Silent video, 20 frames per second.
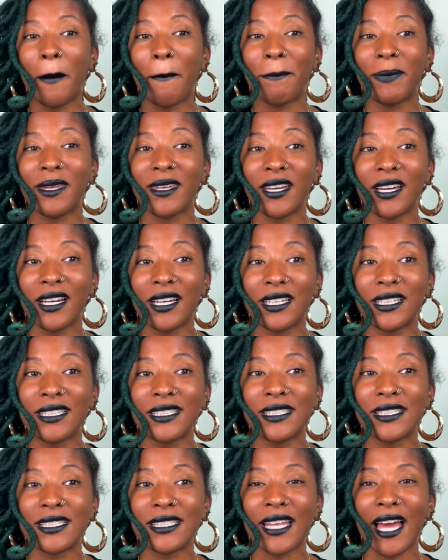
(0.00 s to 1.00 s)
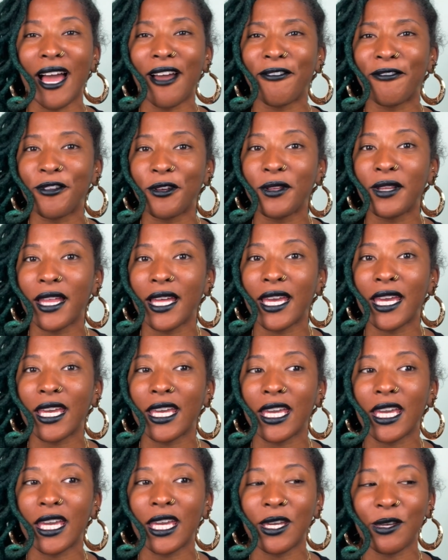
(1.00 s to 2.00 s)
because I feel
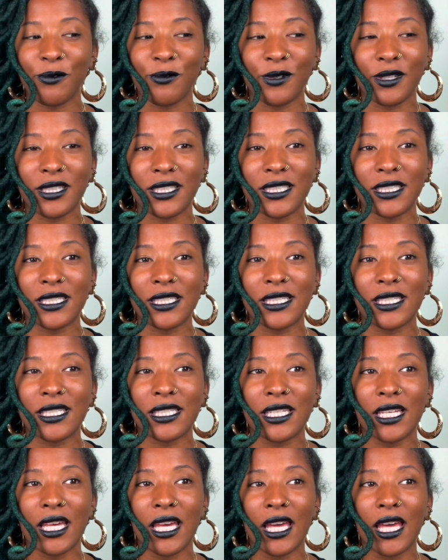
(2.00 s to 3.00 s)
like it was